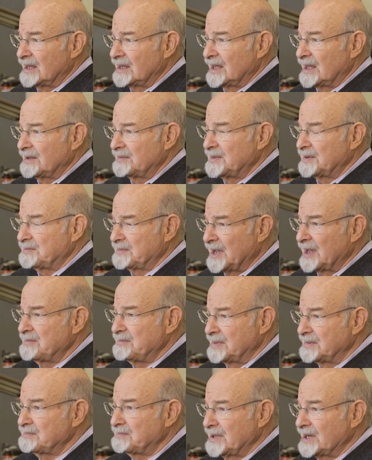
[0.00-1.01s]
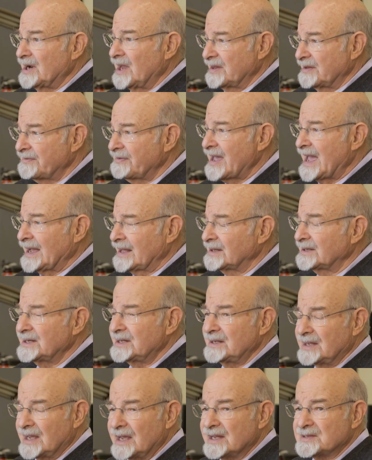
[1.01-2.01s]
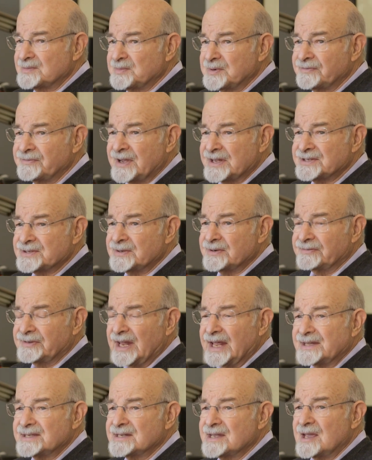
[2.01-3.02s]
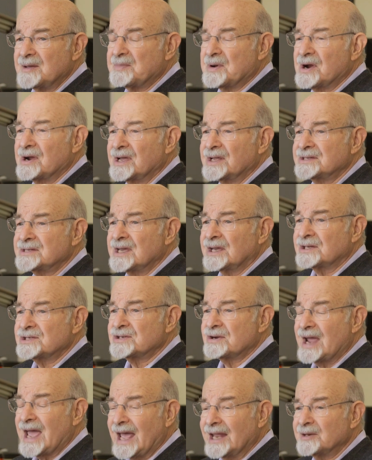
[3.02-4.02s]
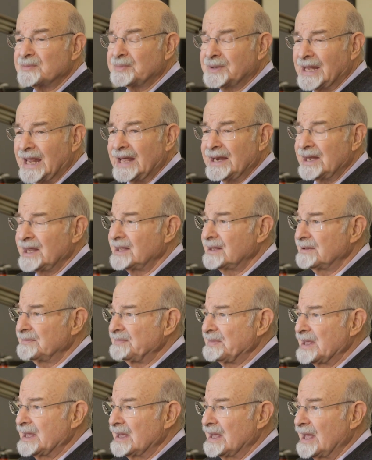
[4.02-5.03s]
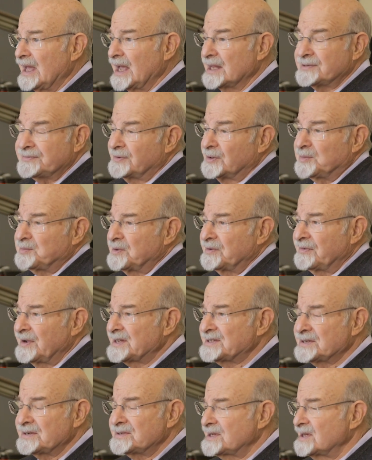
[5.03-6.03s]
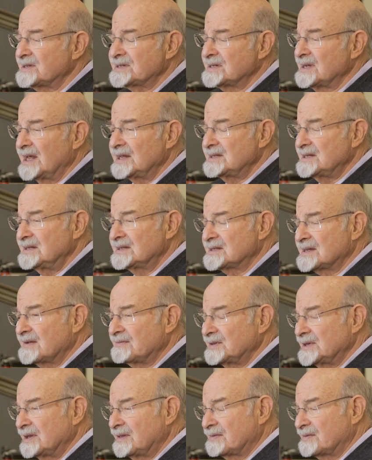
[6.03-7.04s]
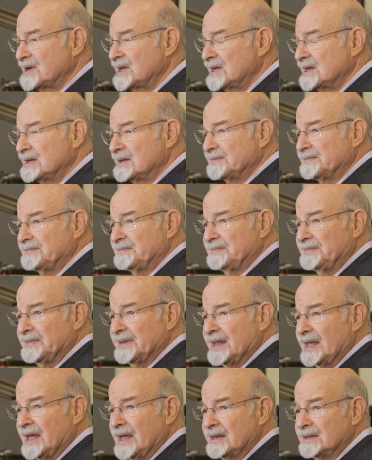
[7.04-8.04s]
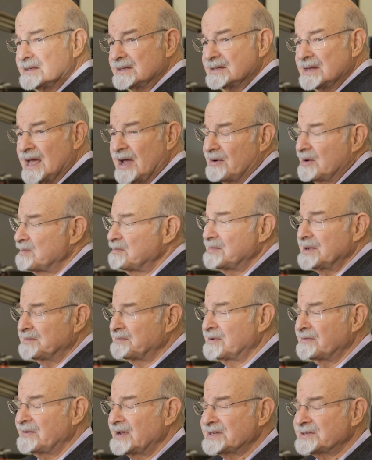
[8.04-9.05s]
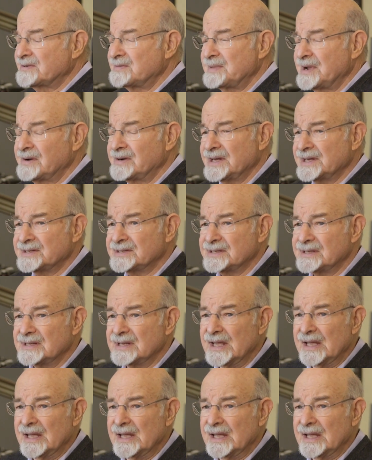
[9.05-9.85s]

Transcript: I've been on the faculty as professor of landscape architecture and planning as full professor since 1973. And now I'm professor emeritus.